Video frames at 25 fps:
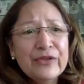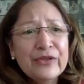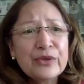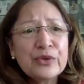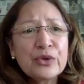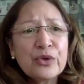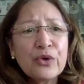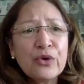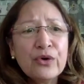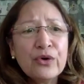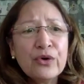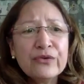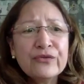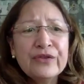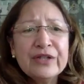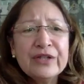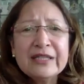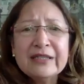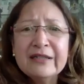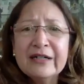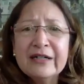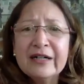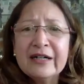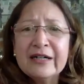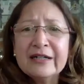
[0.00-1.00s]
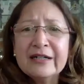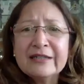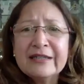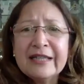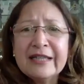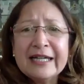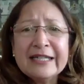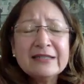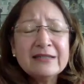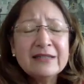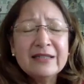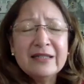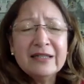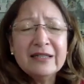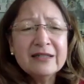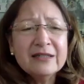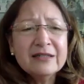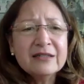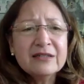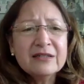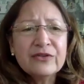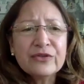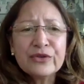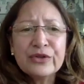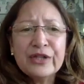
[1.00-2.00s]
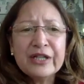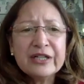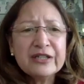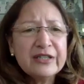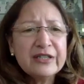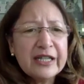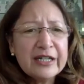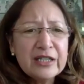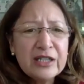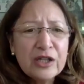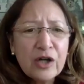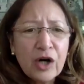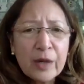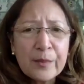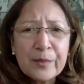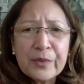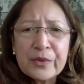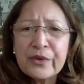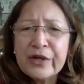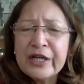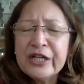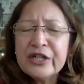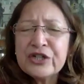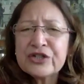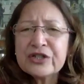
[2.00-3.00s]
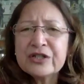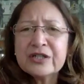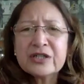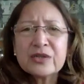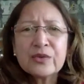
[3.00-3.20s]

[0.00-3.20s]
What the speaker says: through COVID-19, through their daily operations.